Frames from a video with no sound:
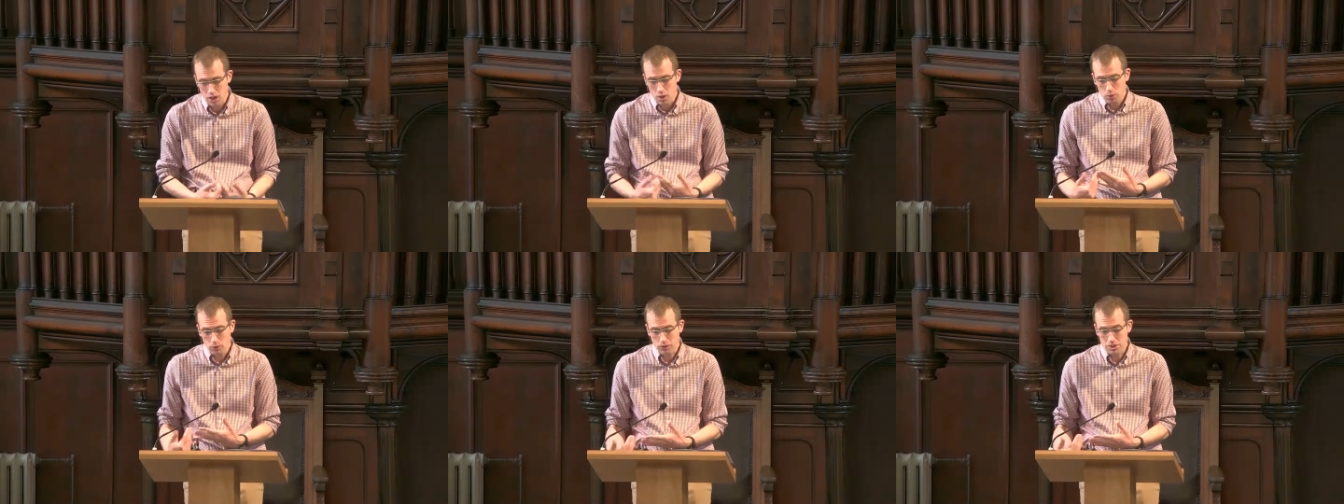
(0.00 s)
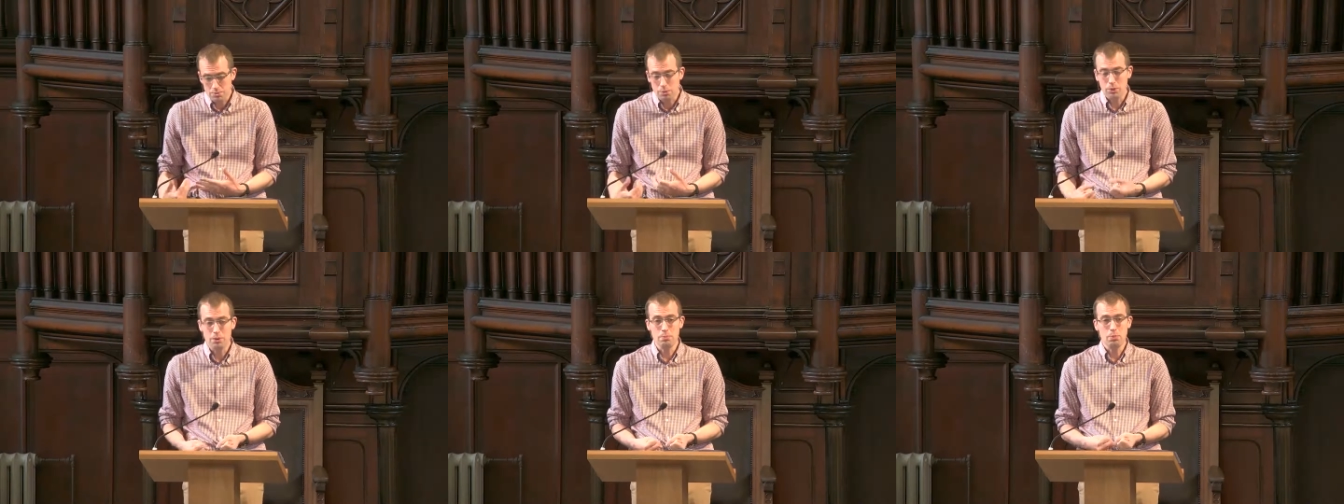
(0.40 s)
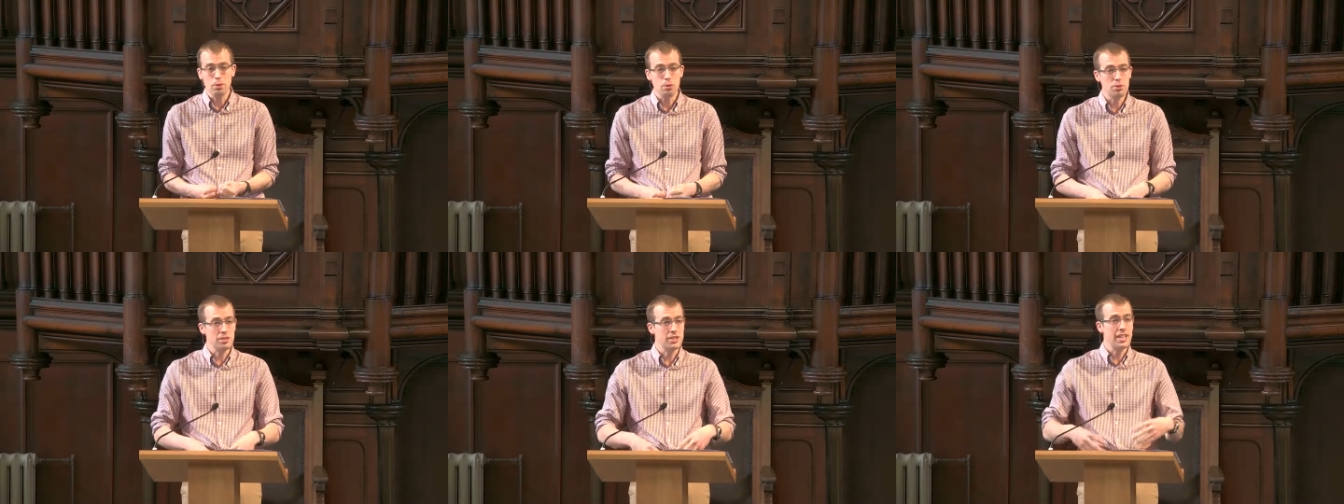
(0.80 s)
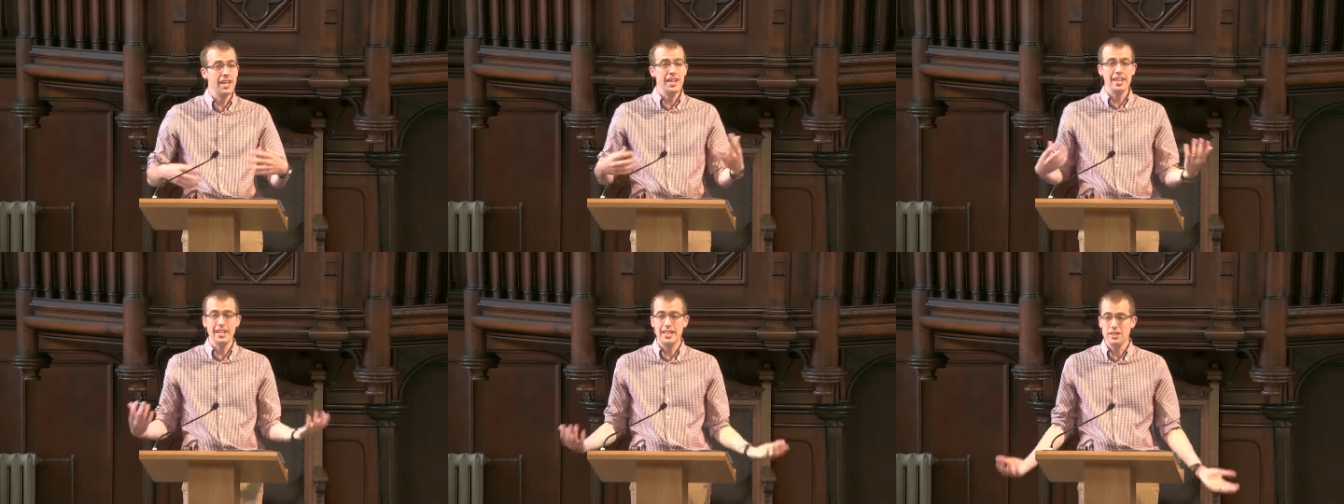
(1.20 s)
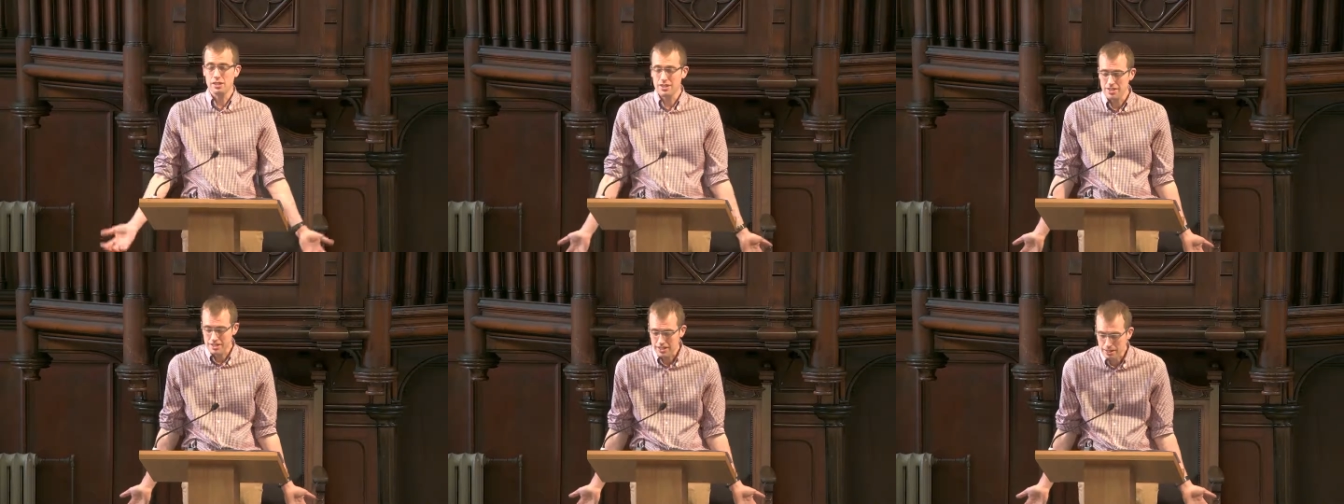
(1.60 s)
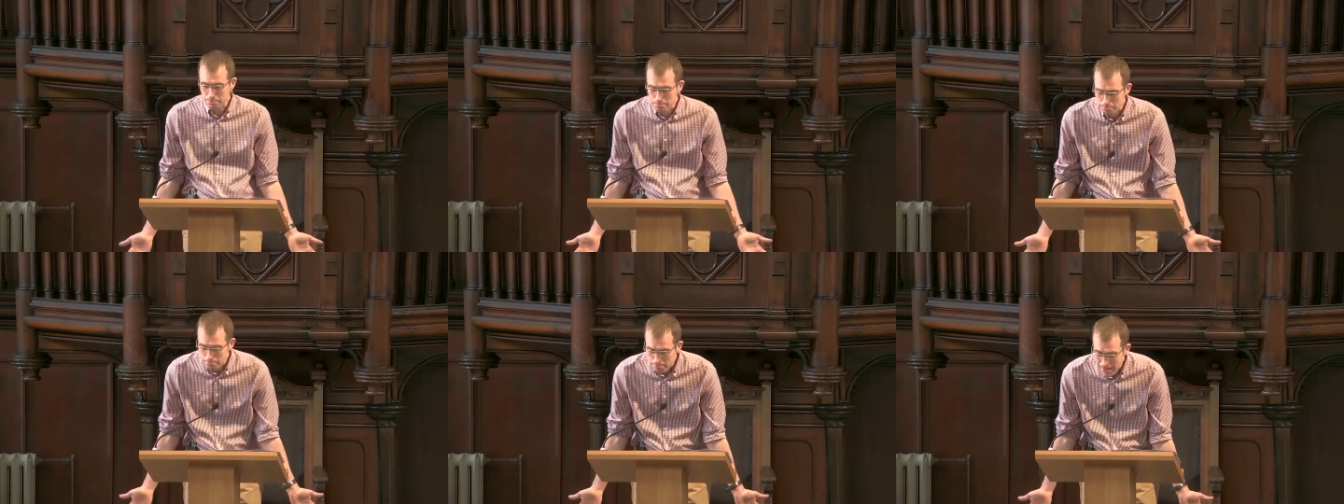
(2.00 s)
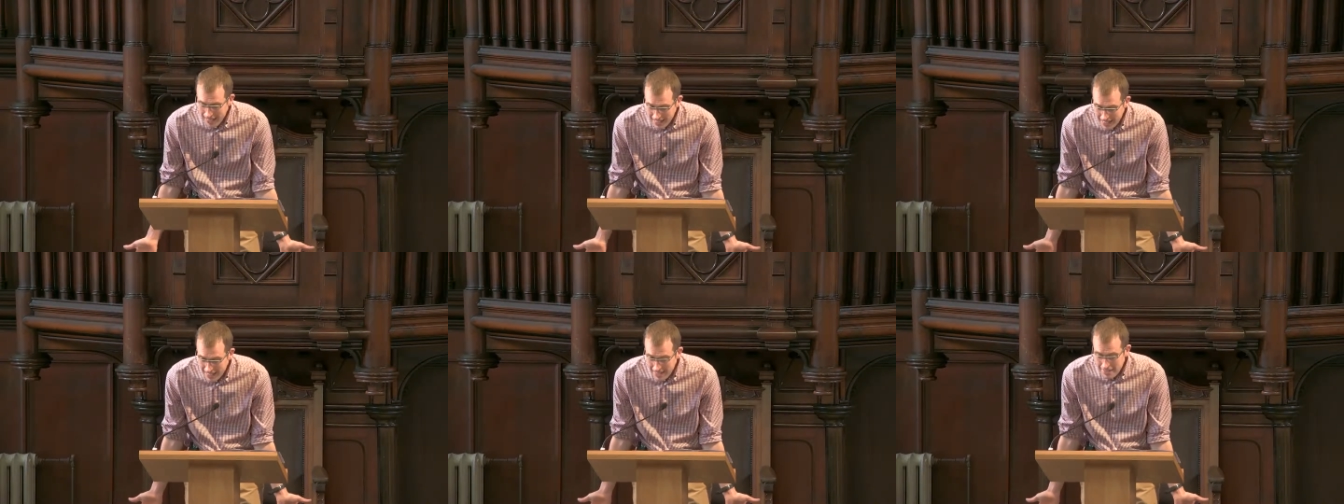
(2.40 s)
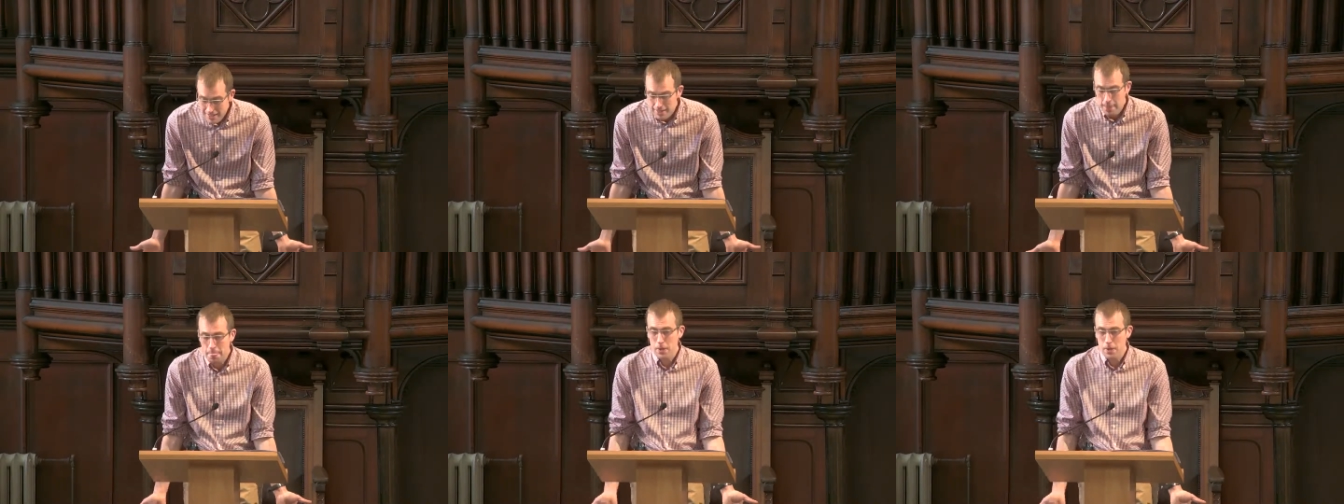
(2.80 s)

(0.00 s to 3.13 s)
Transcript: What's more important, hedonistic merriness